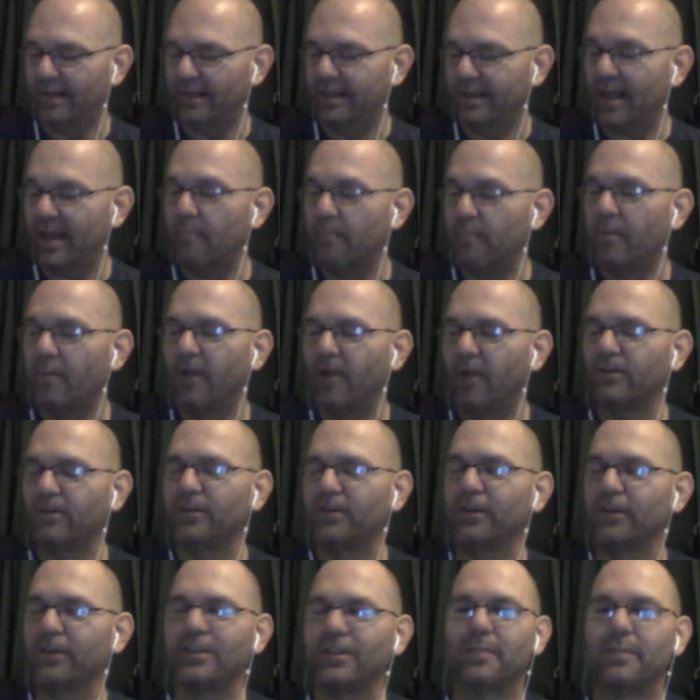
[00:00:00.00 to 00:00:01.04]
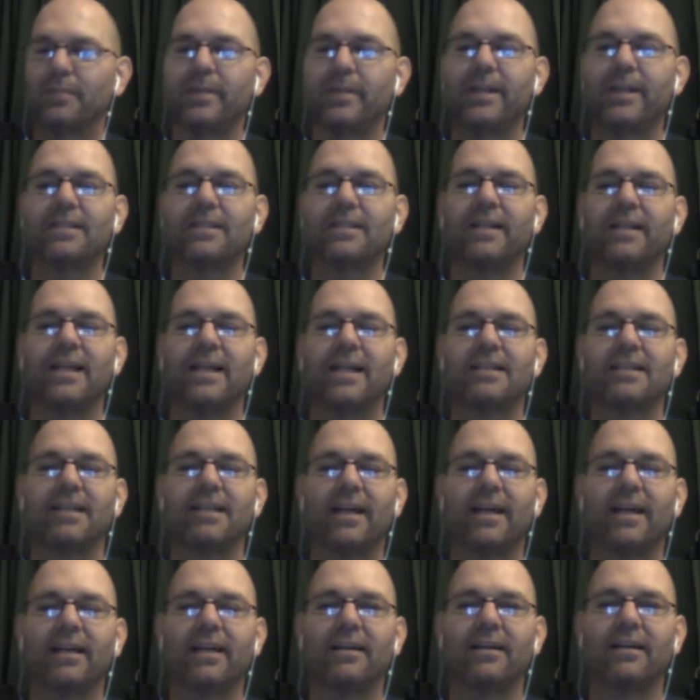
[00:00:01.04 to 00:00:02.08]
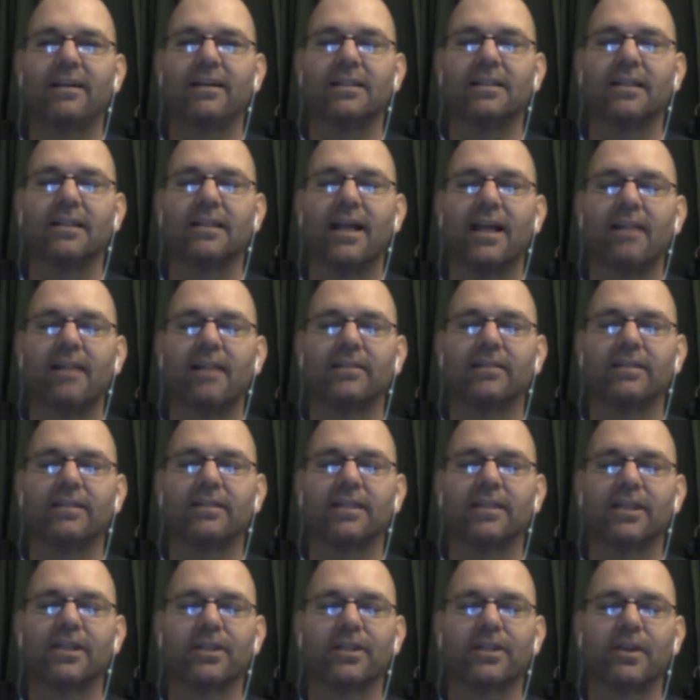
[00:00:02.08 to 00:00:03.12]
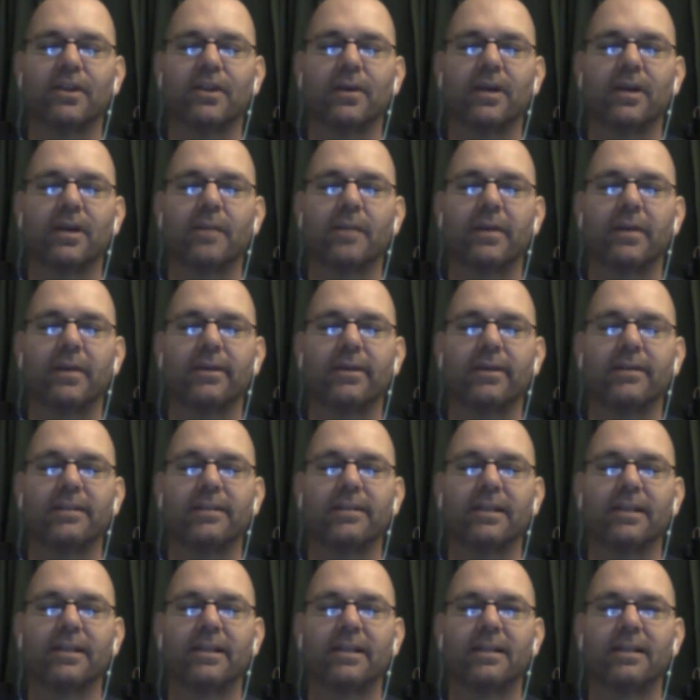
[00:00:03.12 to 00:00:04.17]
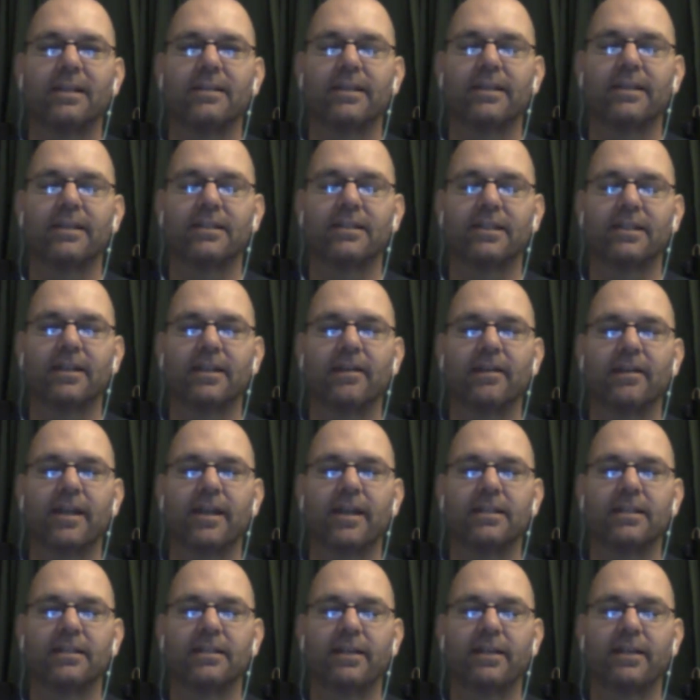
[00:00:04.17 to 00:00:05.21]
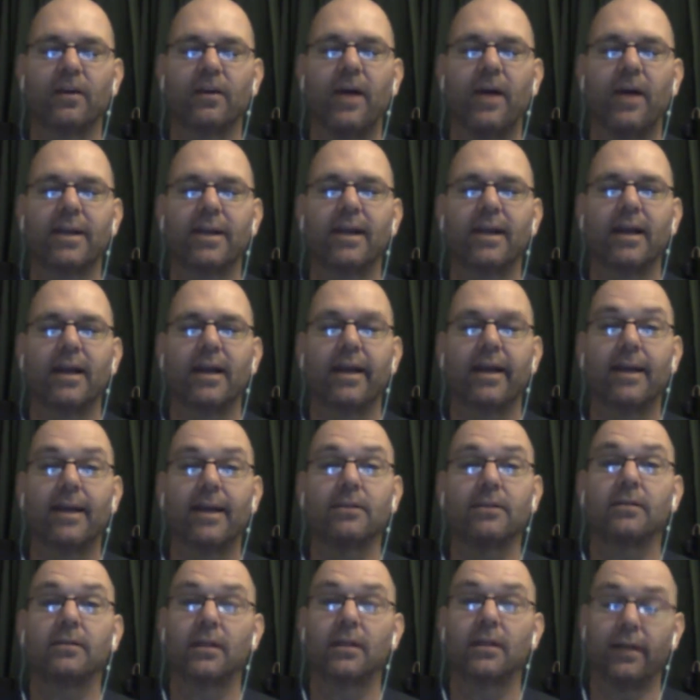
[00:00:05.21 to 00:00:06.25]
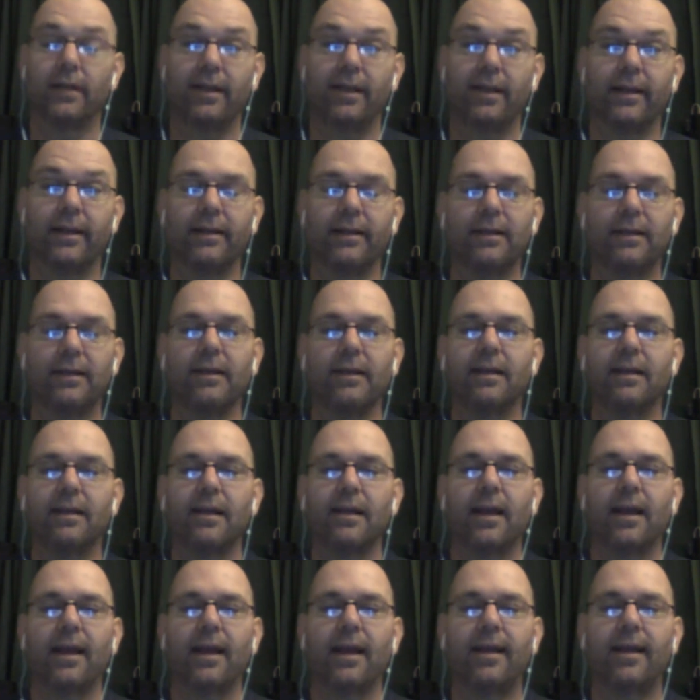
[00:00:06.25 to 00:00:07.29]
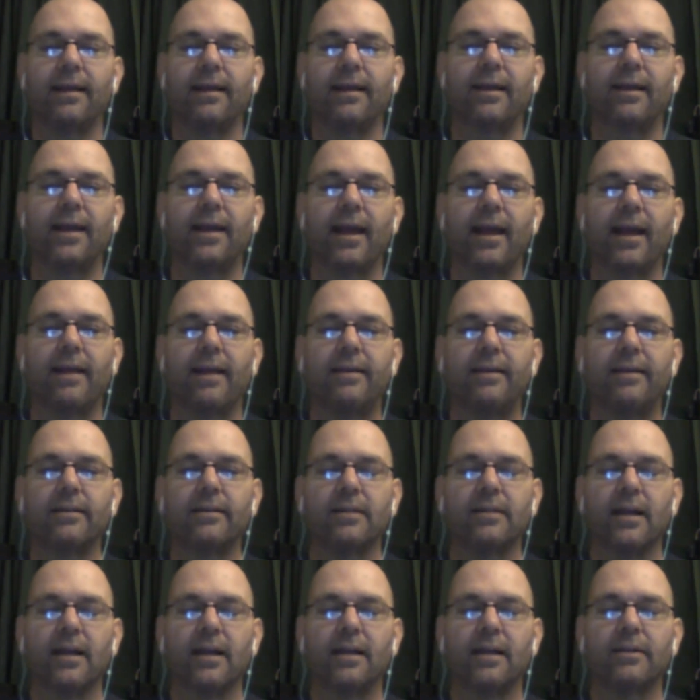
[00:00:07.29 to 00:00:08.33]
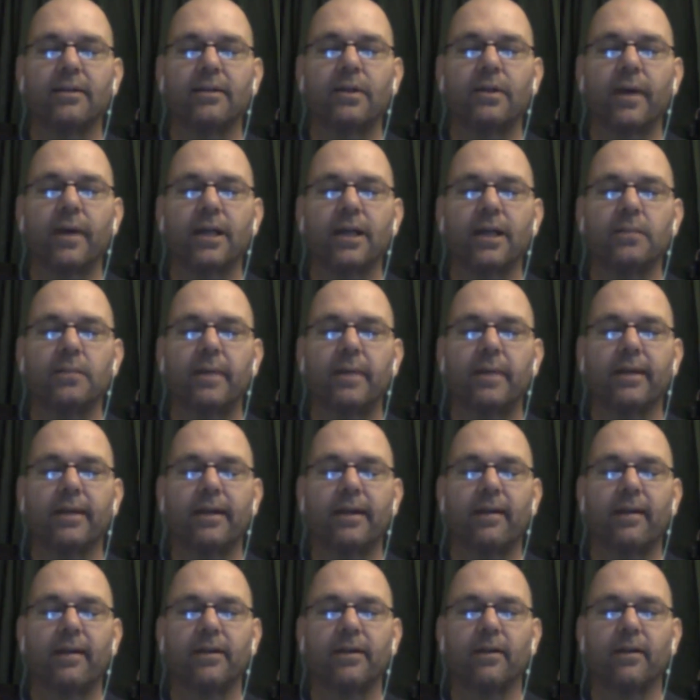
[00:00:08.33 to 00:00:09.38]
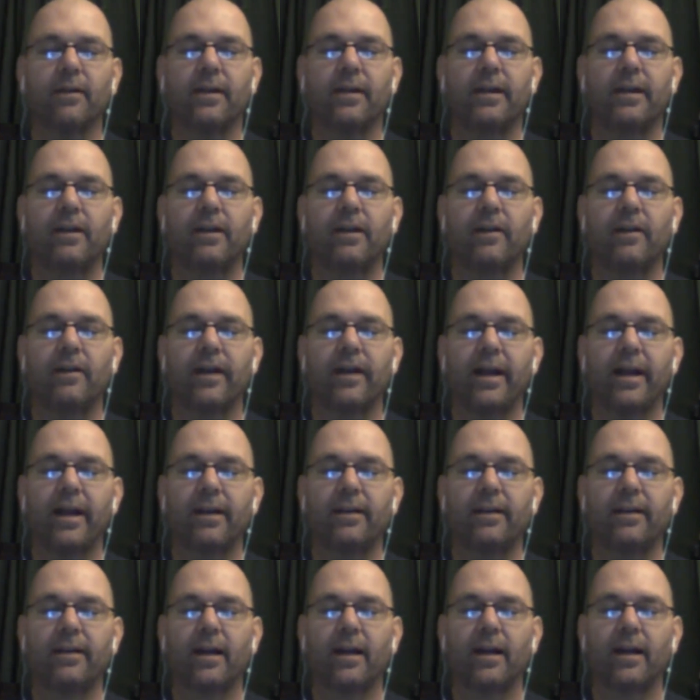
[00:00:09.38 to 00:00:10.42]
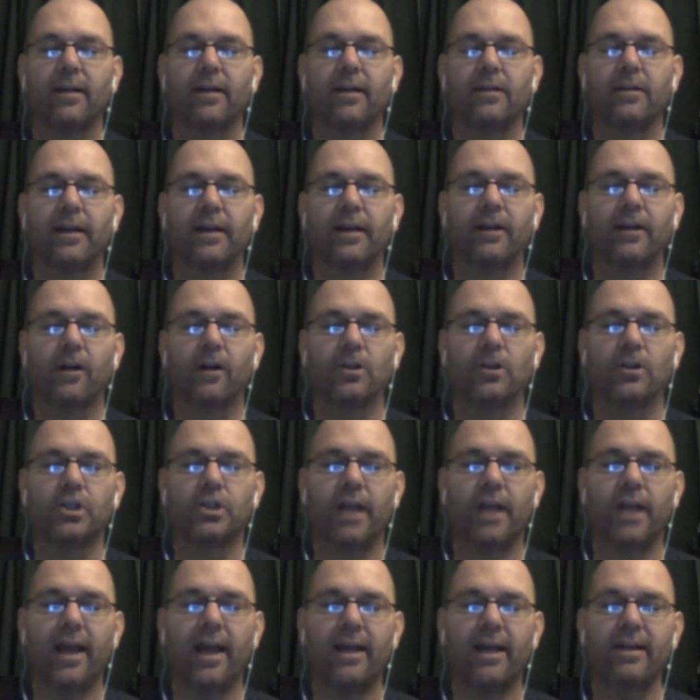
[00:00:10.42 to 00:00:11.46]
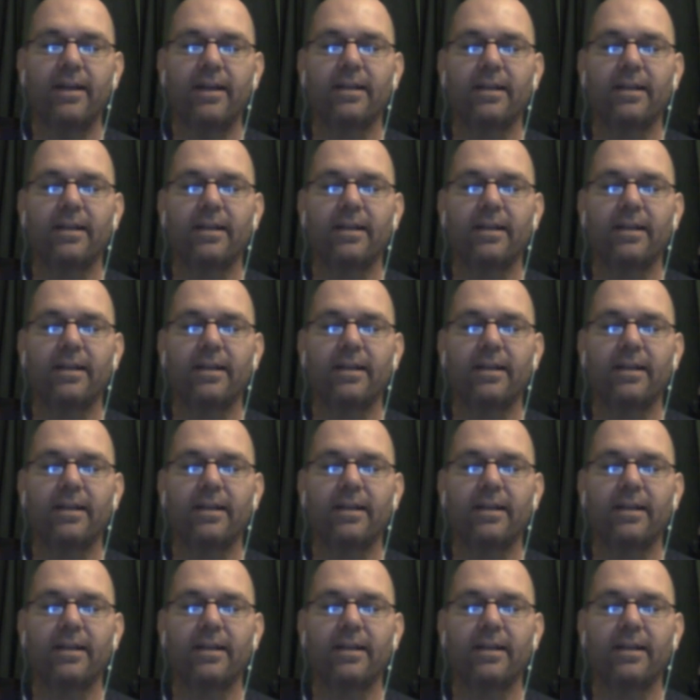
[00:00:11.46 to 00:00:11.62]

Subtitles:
Marvel took some hits last night, and there's a lot of discussion going on because Cena Grace, Iceman got canceled again, and he had his new X-Men character that he created that he called Shade.